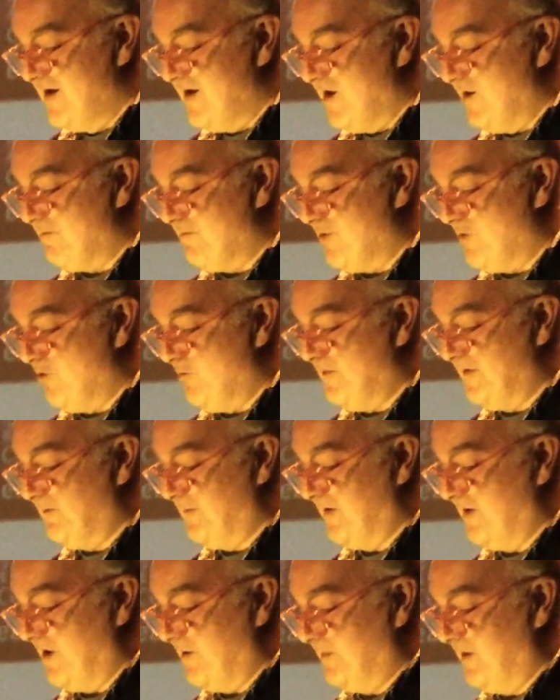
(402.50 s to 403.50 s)
Her poems have
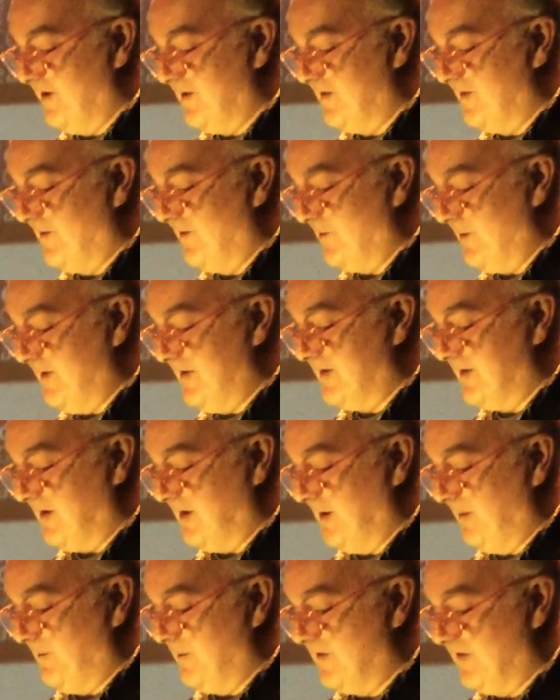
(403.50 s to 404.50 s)
been nominated 3
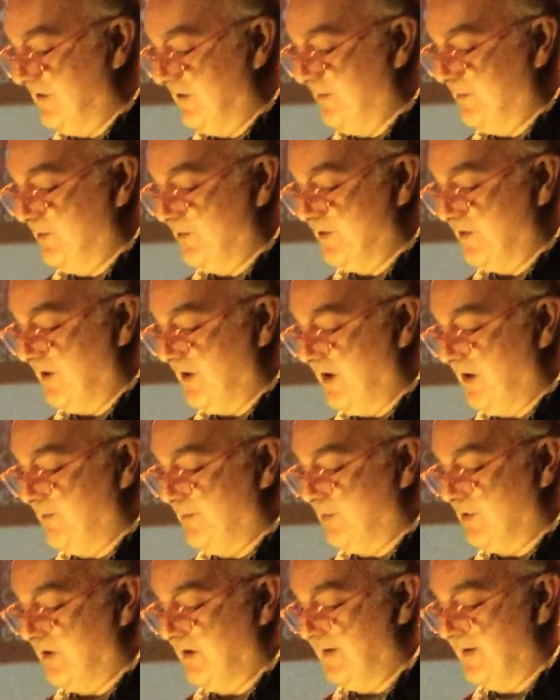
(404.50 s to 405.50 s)
times for the
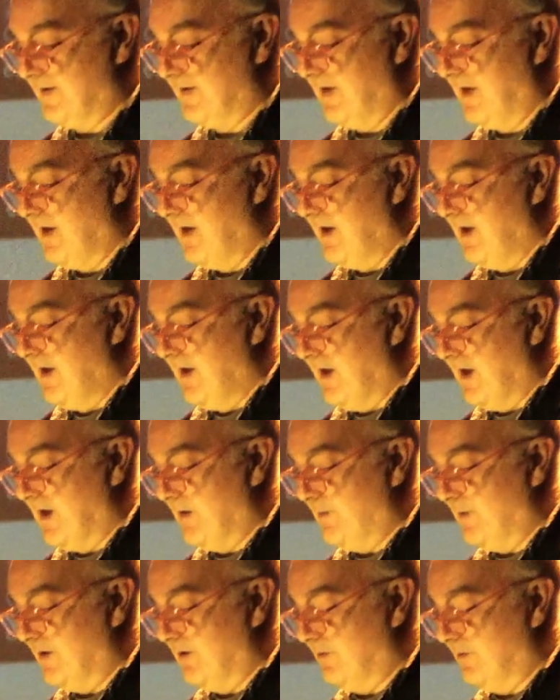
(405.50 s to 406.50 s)
Pushcart Prize and
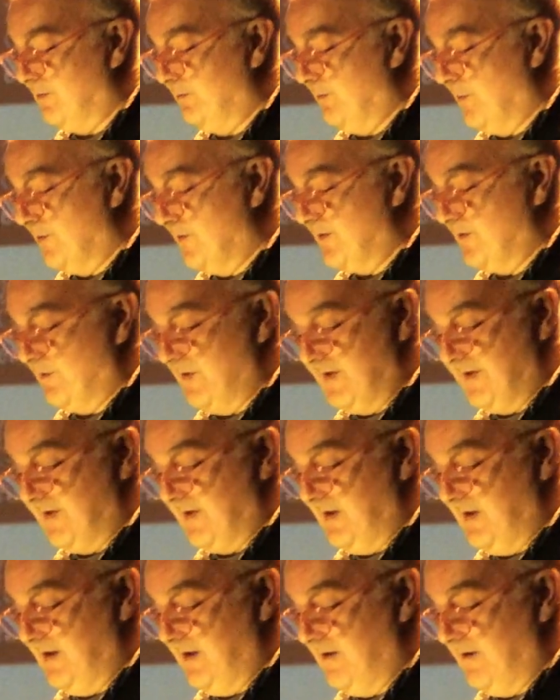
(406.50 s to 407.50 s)
appear most
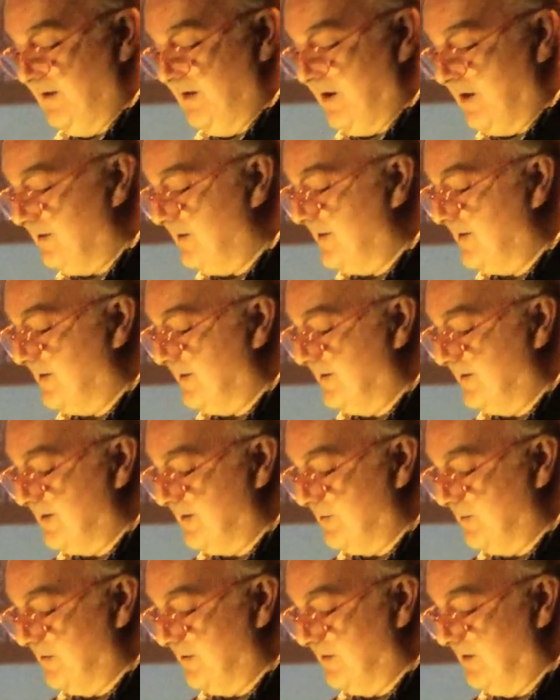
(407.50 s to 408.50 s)
recently in the Honest
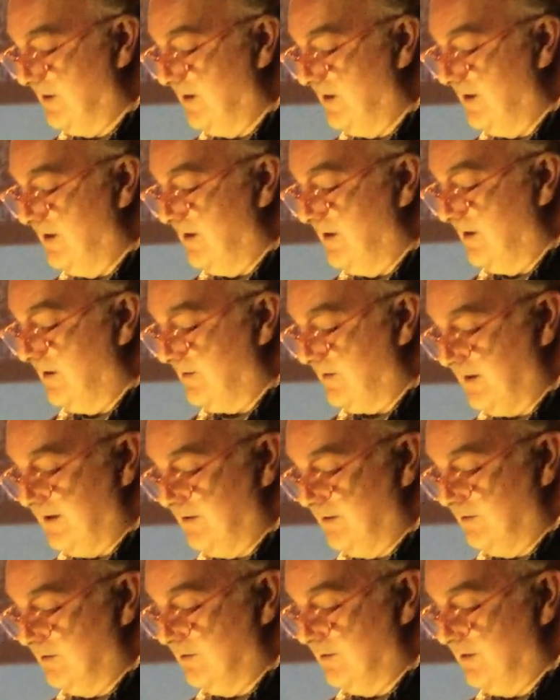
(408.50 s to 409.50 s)
Ulsterman,
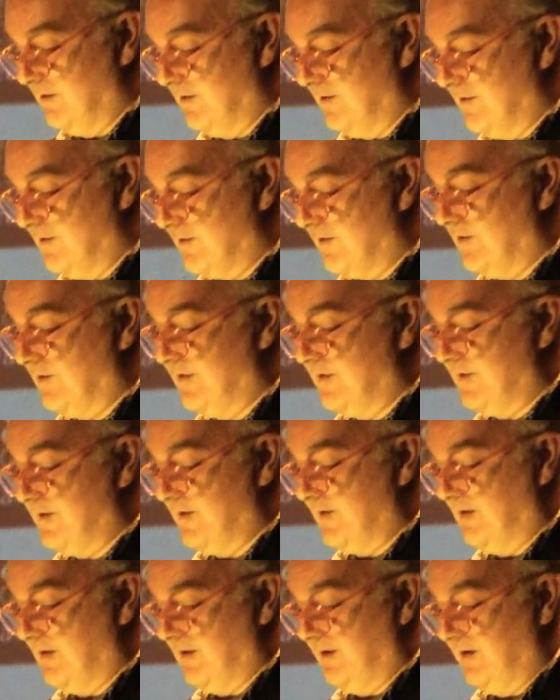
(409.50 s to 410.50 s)
Crannog, Drawn to
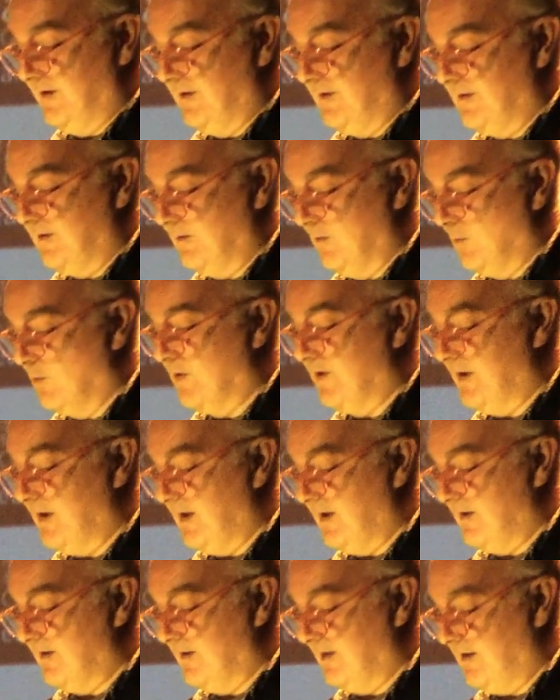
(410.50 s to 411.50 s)
the Light, One
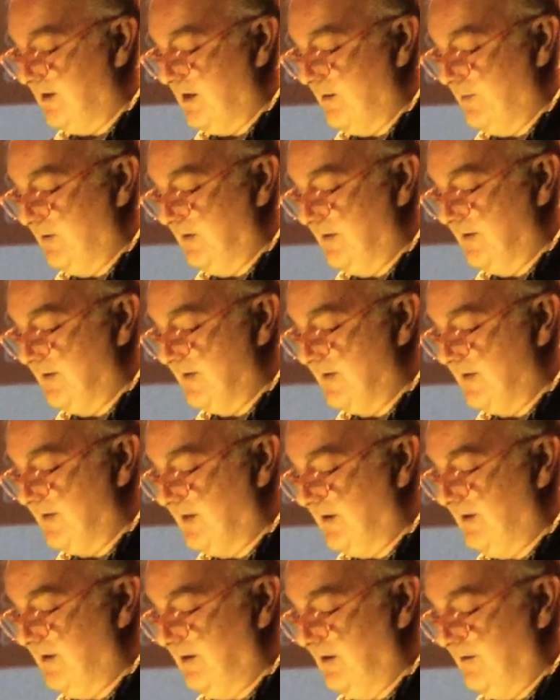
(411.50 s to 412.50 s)
Hand Clapping,
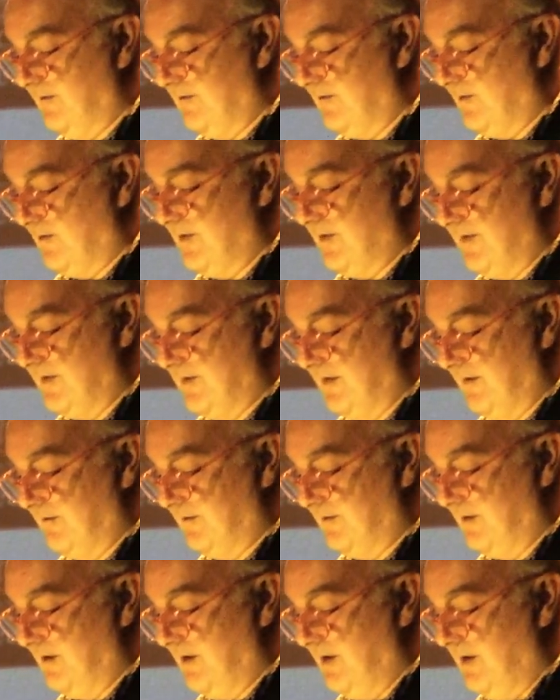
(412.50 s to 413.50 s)
Skylight
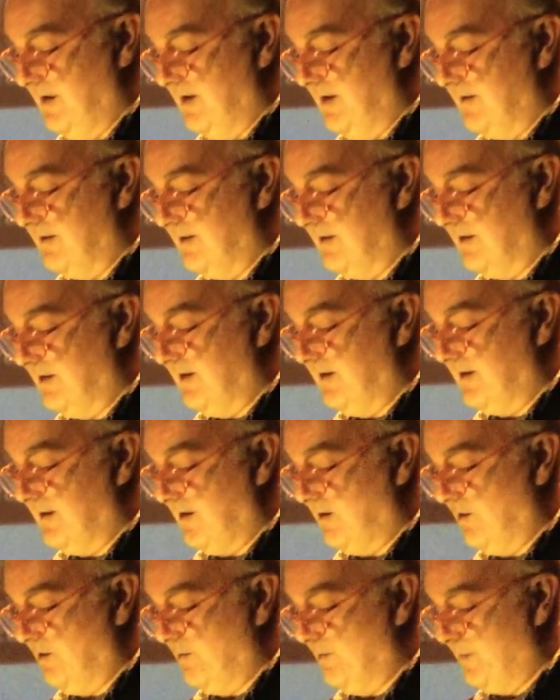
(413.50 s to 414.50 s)
47, The Night
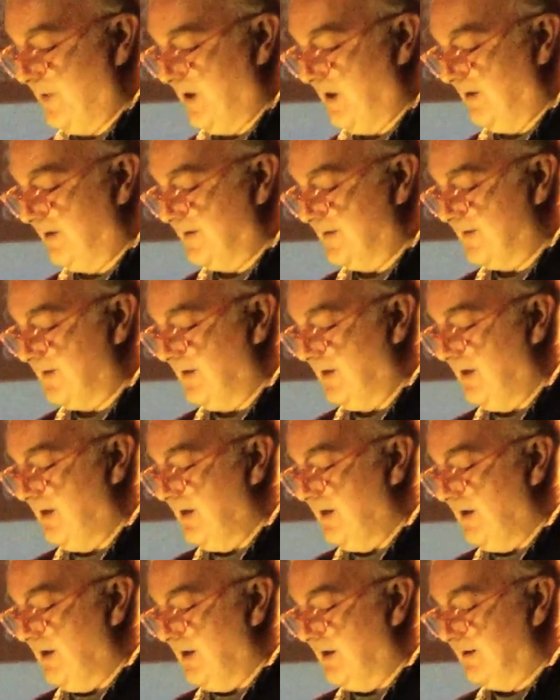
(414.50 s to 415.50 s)
Heron Barks,
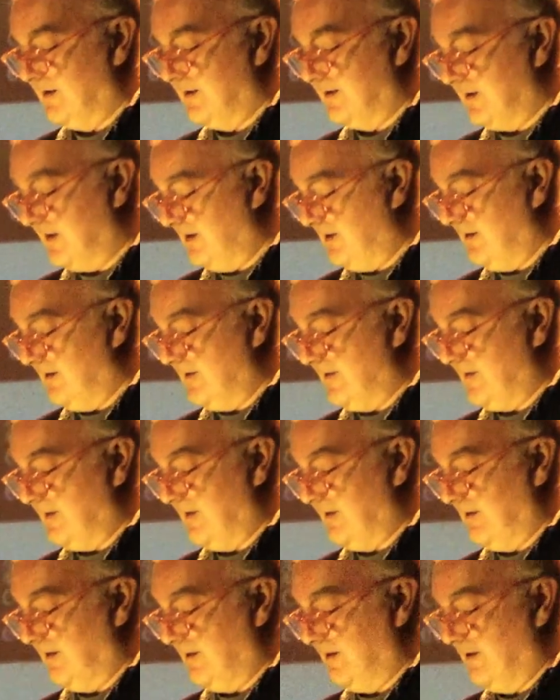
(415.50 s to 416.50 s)
and the Daedalus
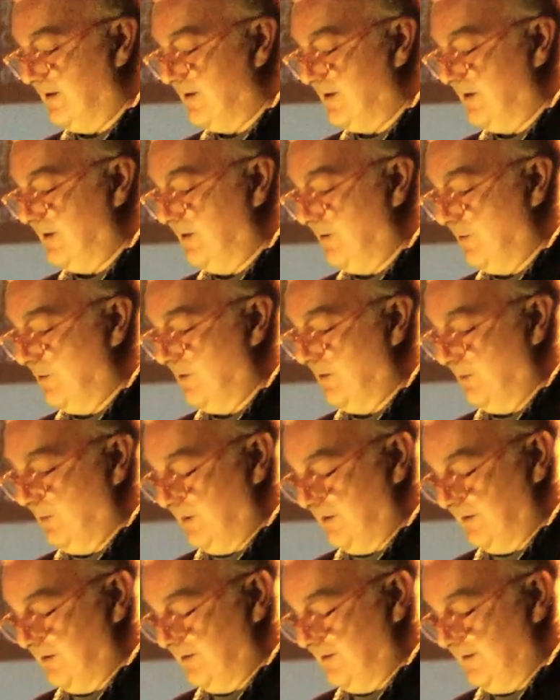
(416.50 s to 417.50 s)
anthology Local
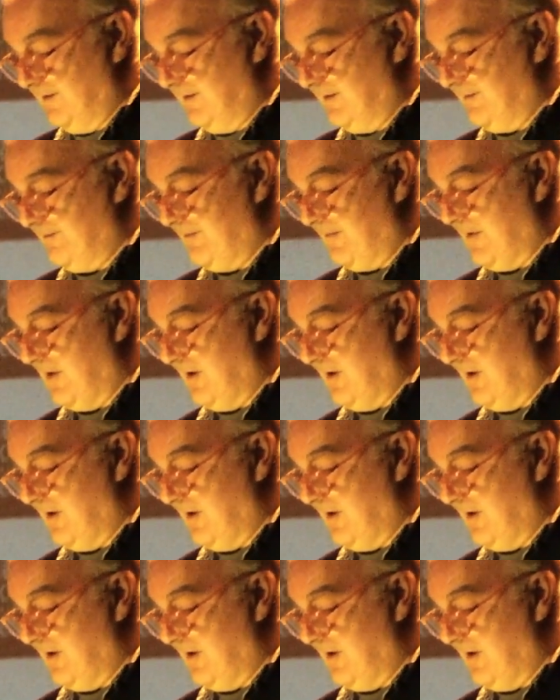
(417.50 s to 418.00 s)
Wonders.